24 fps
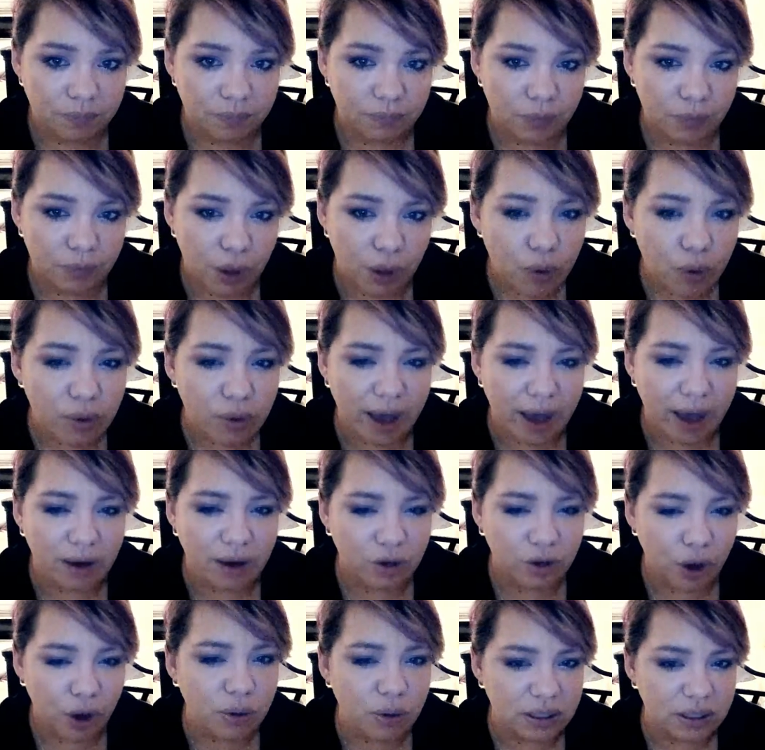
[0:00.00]
Know that.
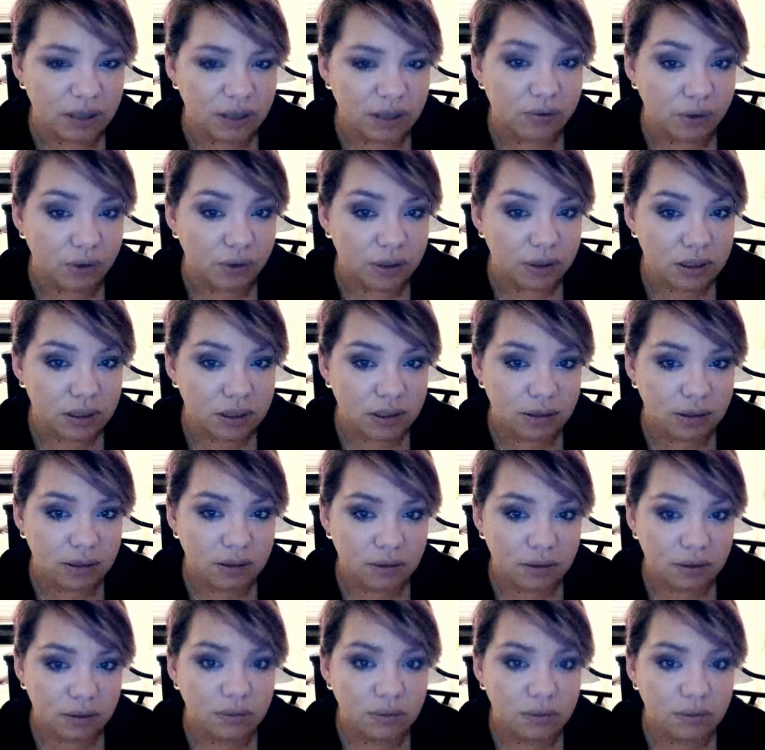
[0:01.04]
Know the difference,
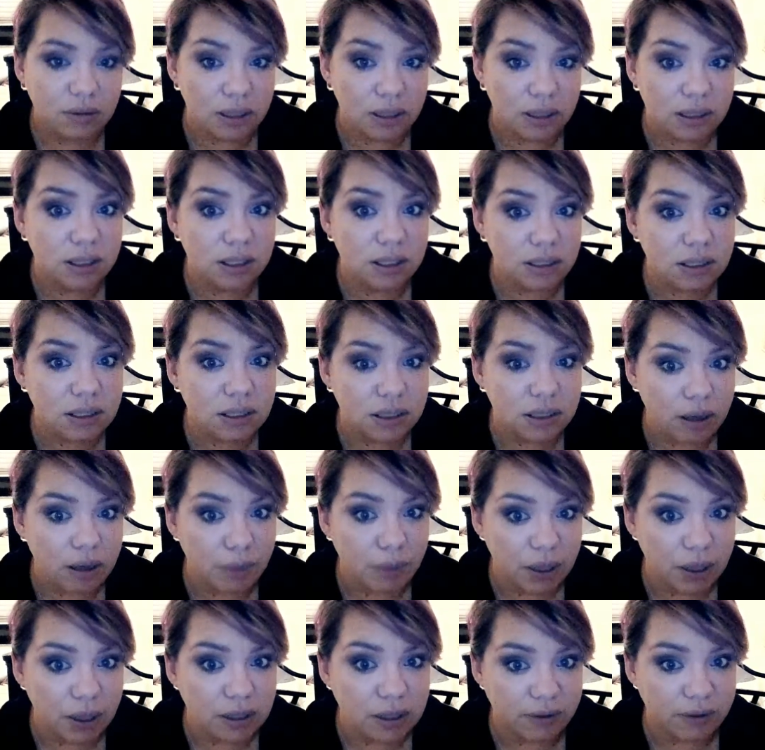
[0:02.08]
because it's a
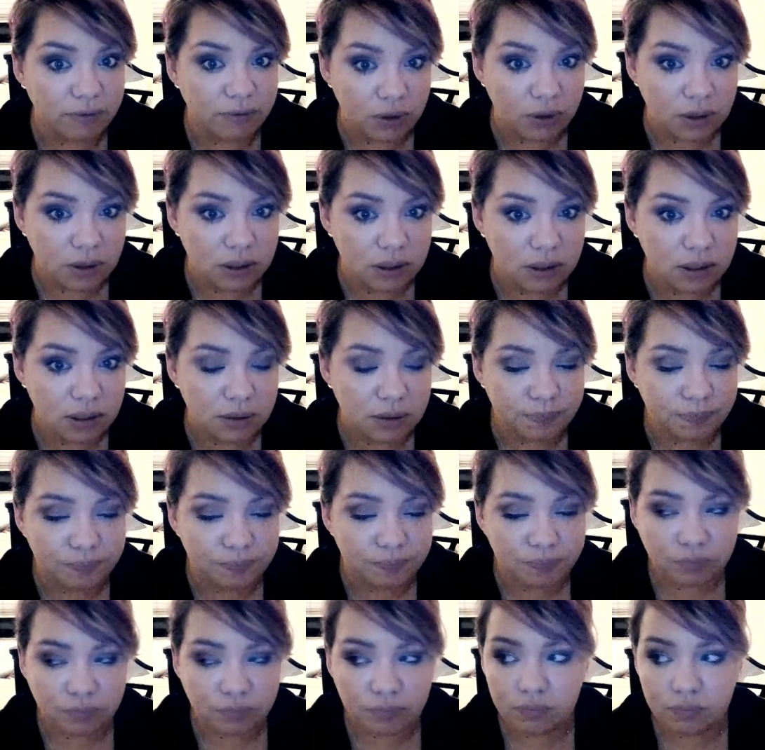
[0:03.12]
big difference.
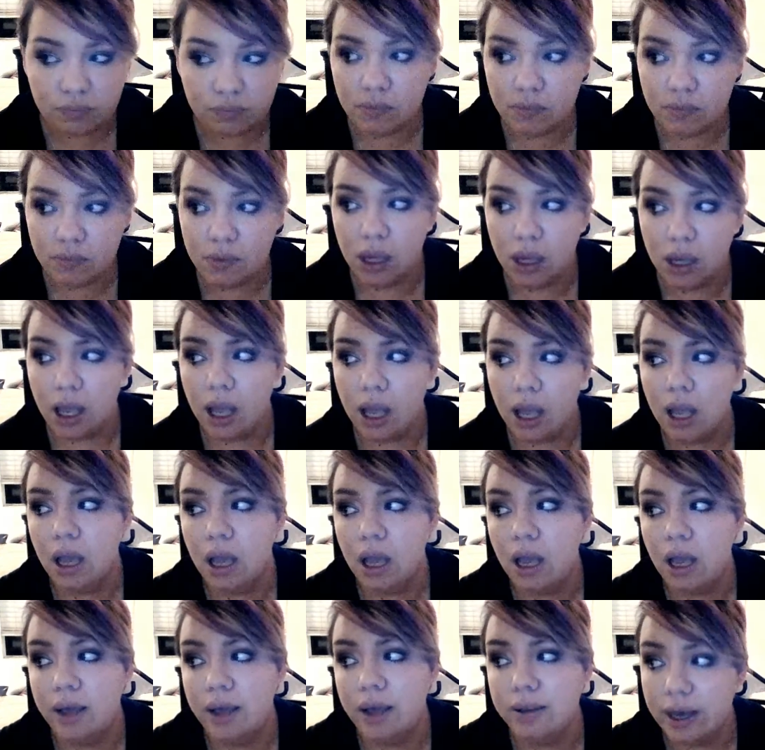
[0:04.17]

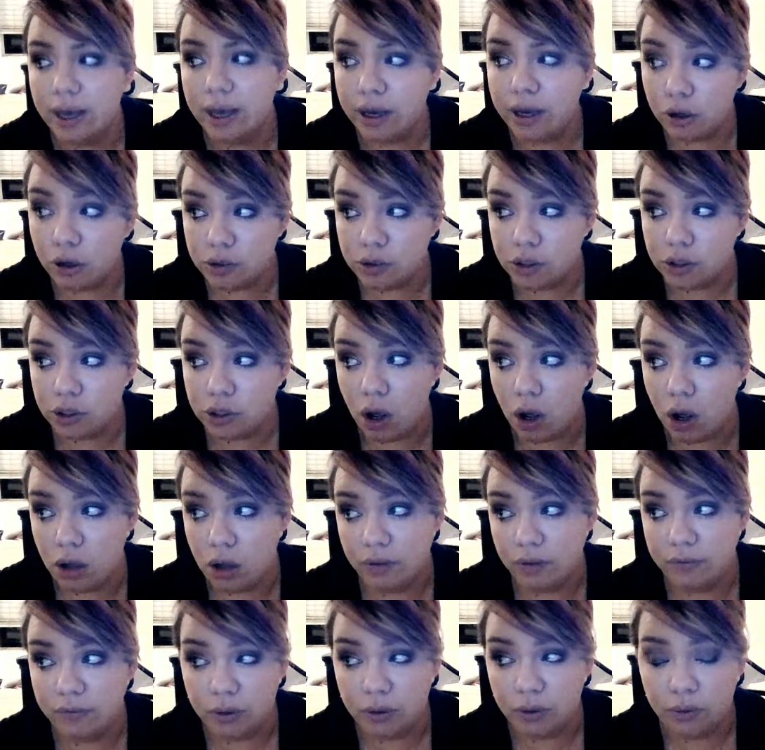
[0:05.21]
And that goes to all
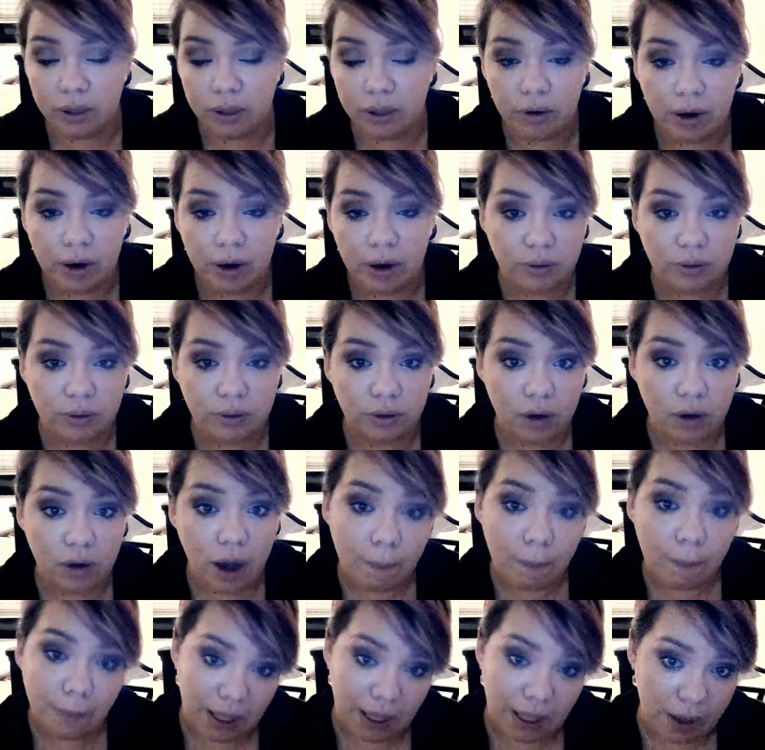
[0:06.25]
of you that are out there
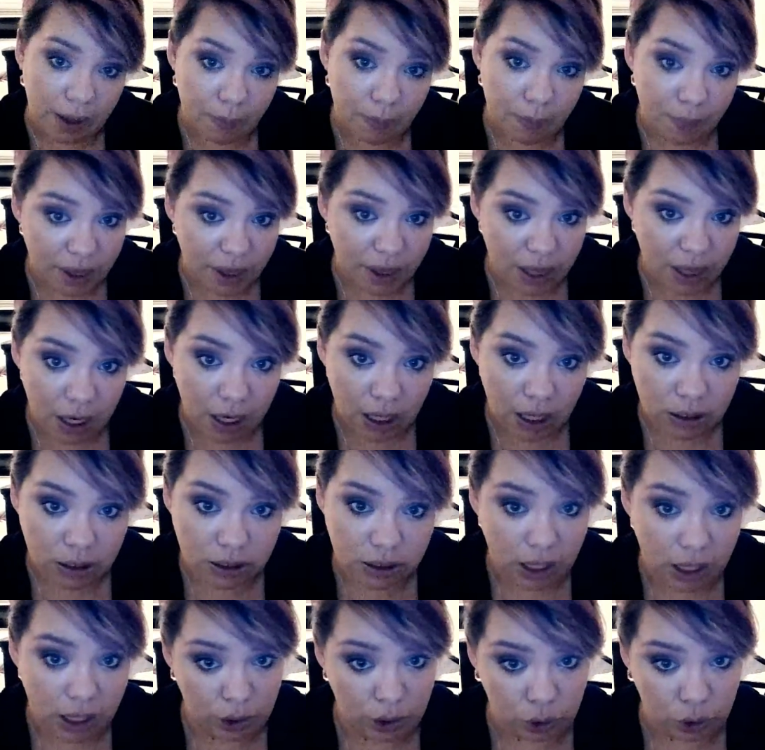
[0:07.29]
not being empathetic
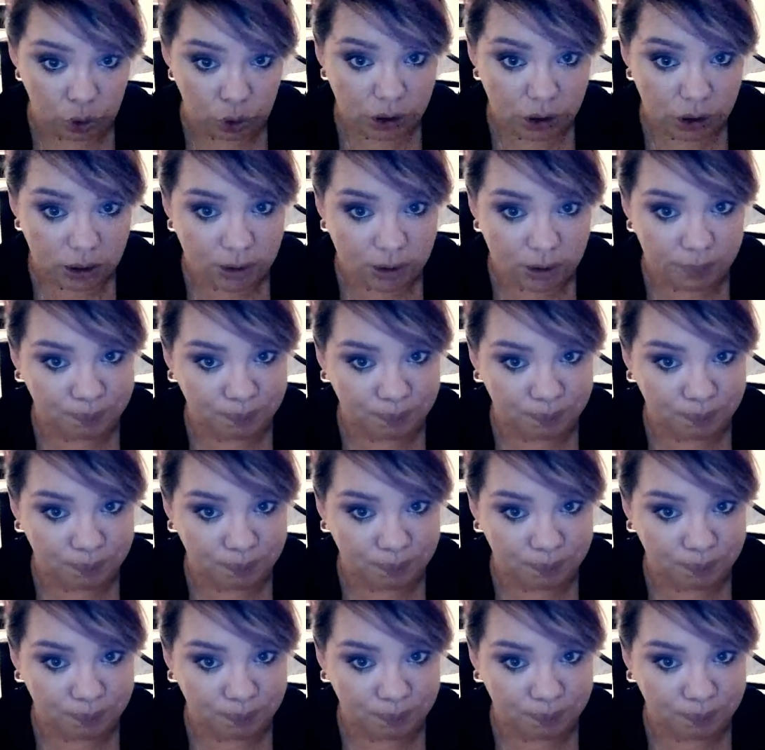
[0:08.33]
to others.